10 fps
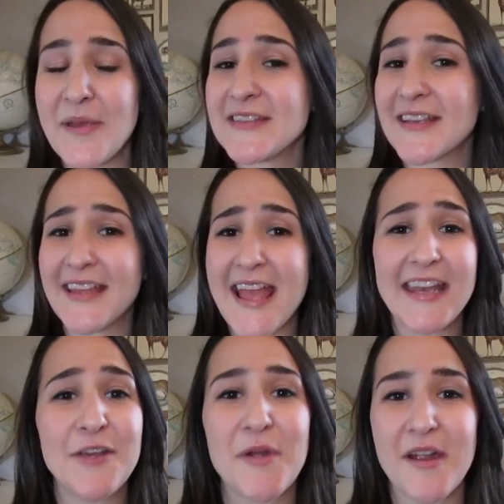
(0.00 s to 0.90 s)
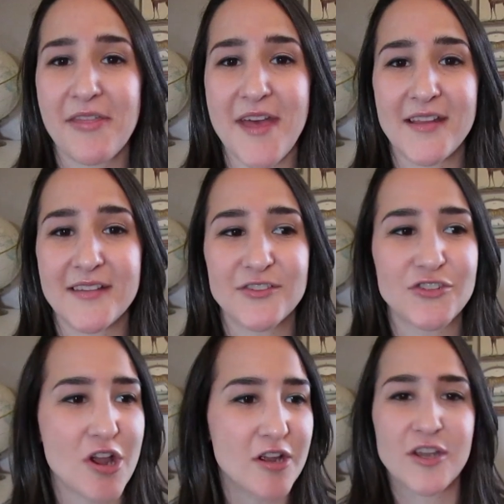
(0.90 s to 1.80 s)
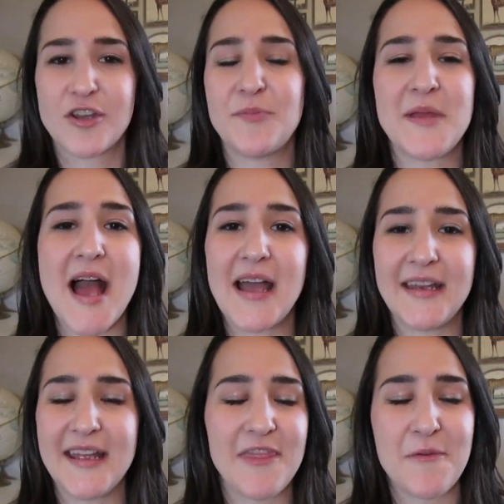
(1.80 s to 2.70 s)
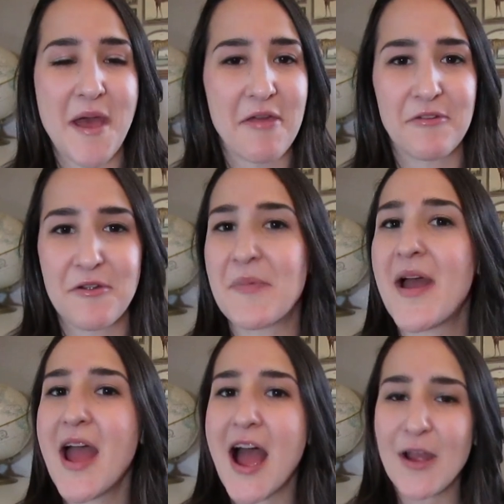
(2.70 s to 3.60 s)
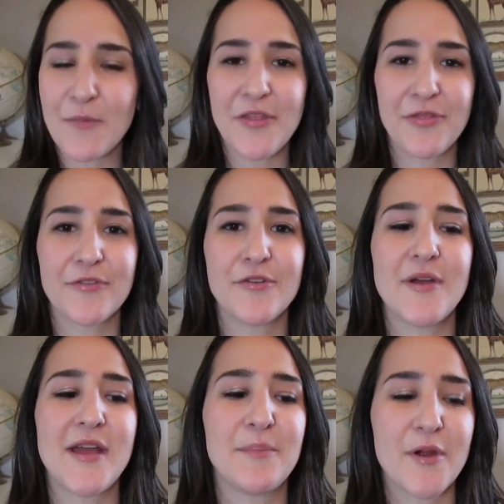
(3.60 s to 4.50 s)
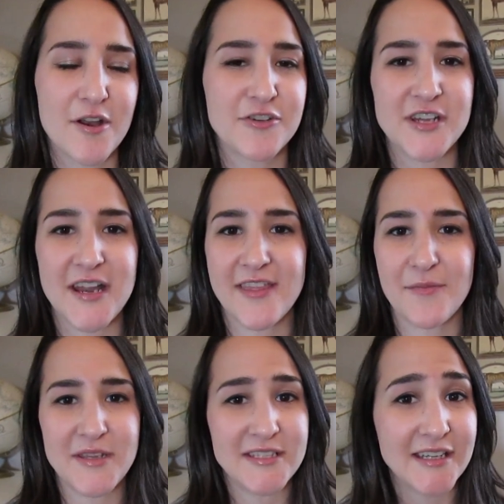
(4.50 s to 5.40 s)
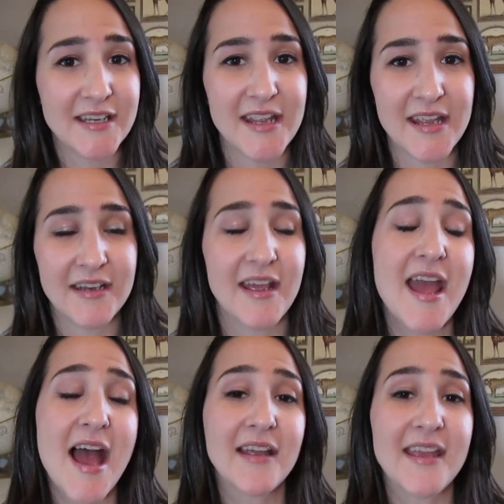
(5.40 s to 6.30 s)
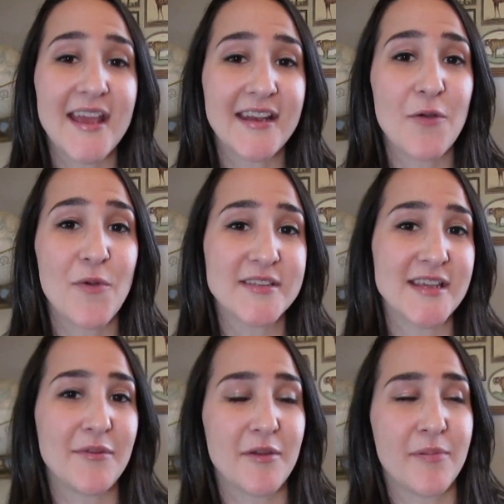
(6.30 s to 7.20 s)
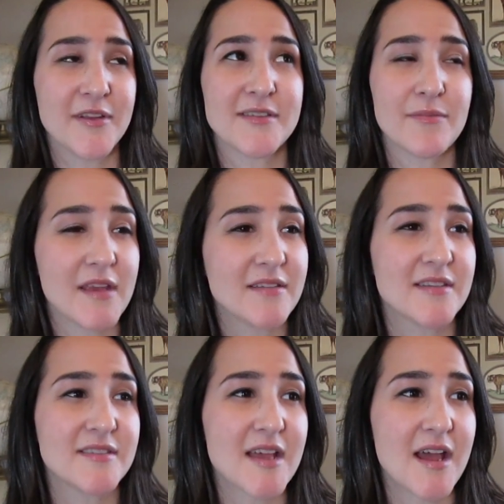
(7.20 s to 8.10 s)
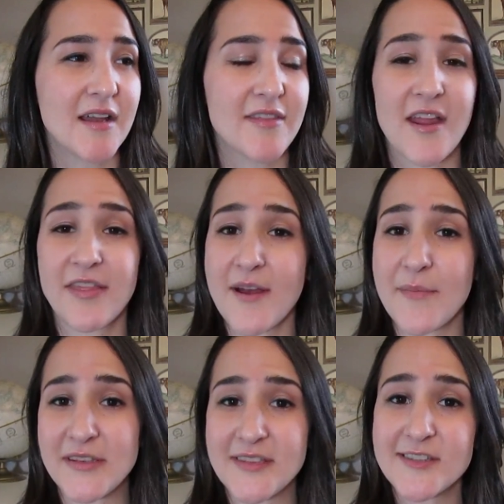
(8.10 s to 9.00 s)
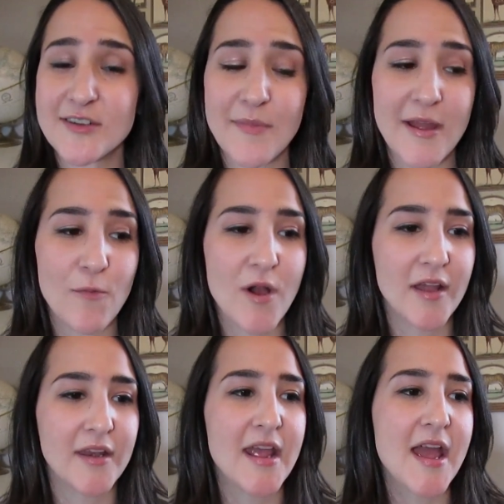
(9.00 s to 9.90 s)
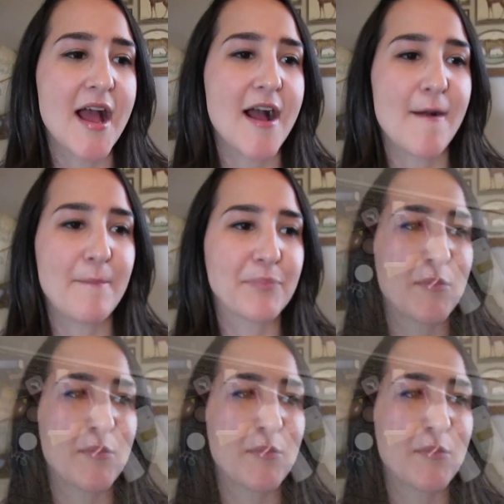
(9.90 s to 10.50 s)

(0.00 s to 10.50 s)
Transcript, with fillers: Basically anywhere that junk could be hiding in the bathroom, I went through and purged anything we didn't need. Again, I was able to put some things aside that I thought my sister might want, um,